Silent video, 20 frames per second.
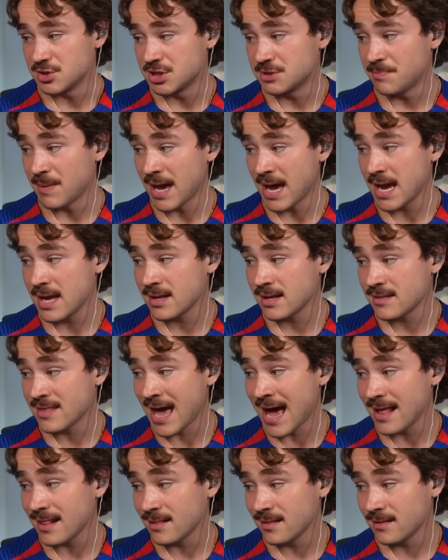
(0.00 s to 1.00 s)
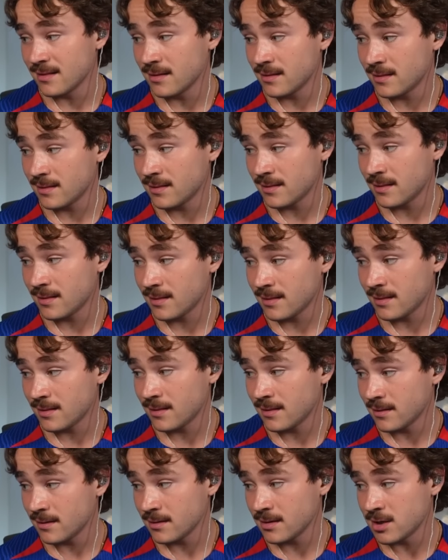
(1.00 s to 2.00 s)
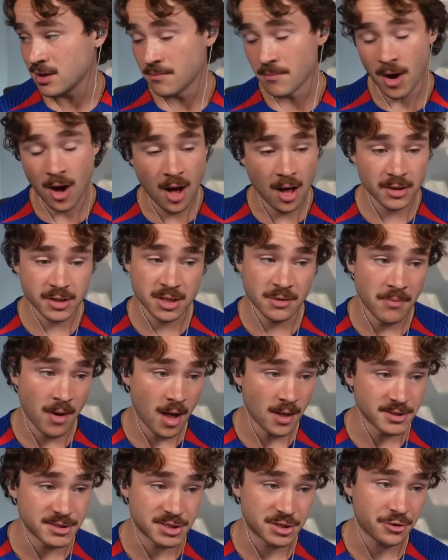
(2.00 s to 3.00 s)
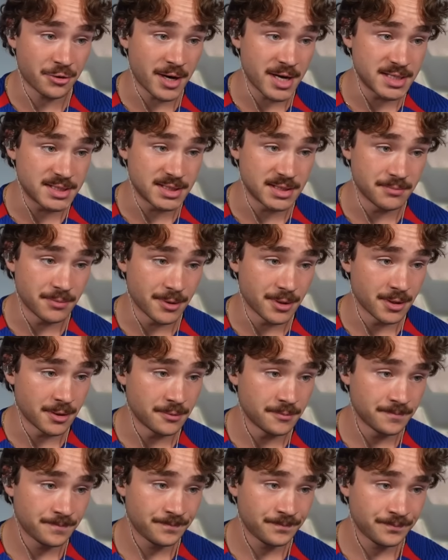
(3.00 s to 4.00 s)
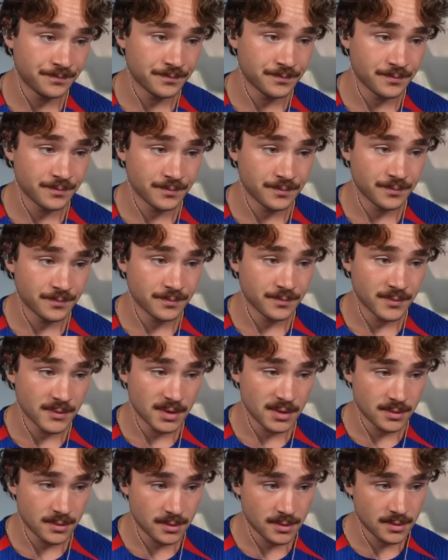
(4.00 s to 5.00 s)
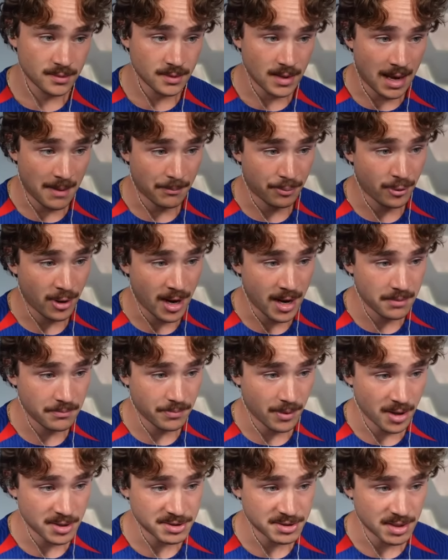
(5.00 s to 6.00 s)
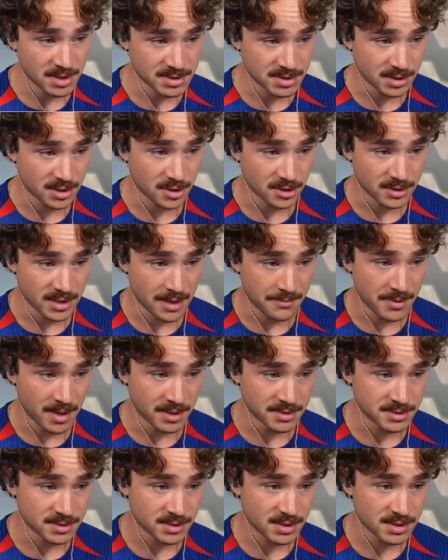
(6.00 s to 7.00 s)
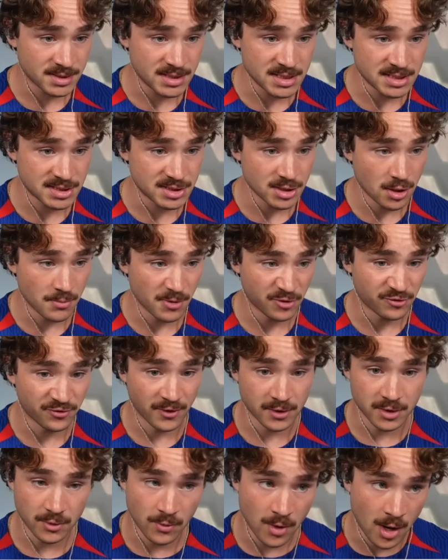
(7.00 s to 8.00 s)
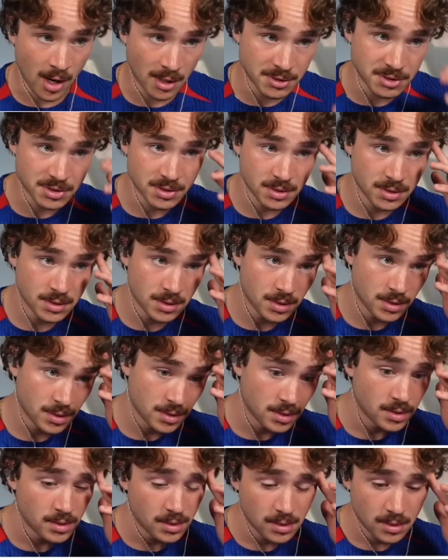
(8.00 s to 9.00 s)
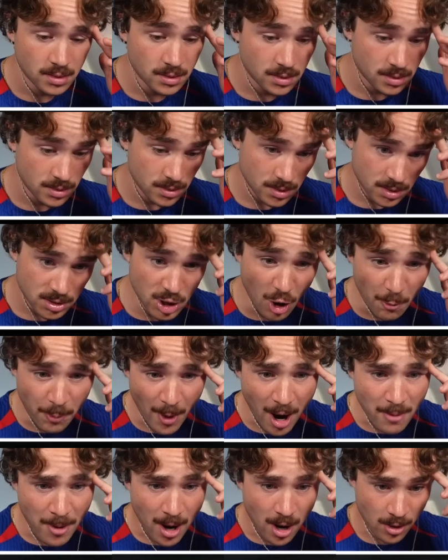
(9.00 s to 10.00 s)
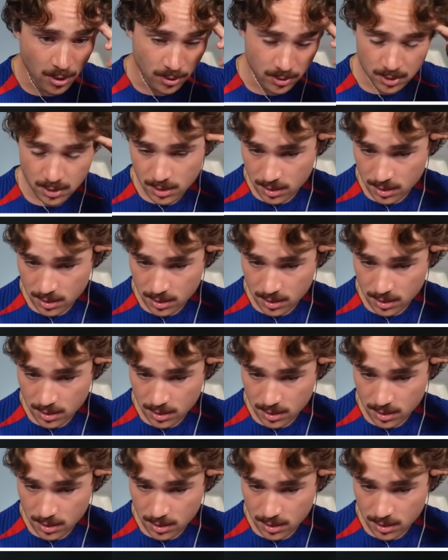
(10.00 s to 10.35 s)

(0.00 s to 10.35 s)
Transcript: Spain, that. Yamal is crazy, bro. I'm praying Barca doesn't cook that man's, because he's so much fun to watch. New promo!